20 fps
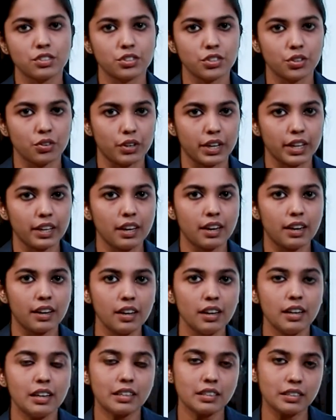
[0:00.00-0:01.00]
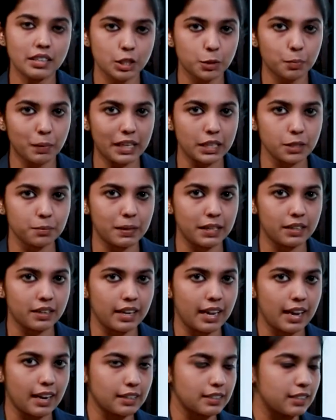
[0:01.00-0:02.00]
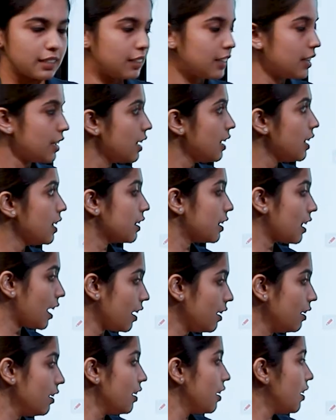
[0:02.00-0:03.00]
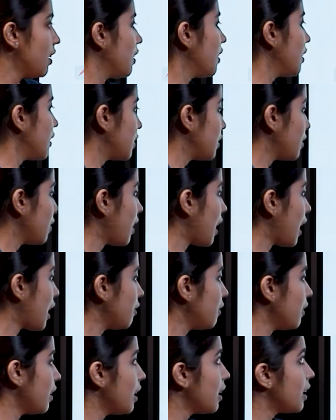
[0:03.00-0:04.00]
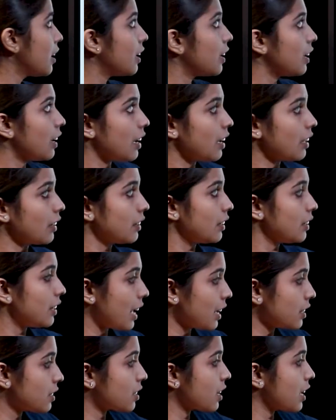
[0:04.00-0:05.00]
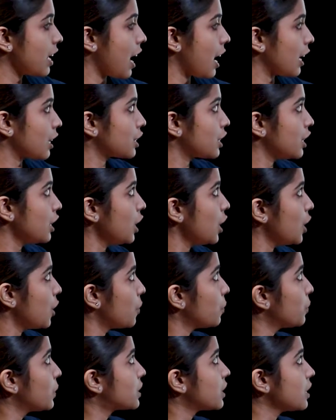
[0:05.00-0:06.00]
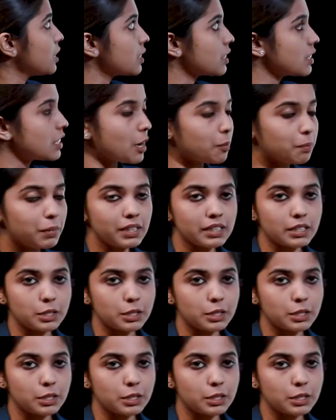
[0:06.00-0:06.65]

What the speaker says: during a displacement reaction. Now you have the next reaction, which is double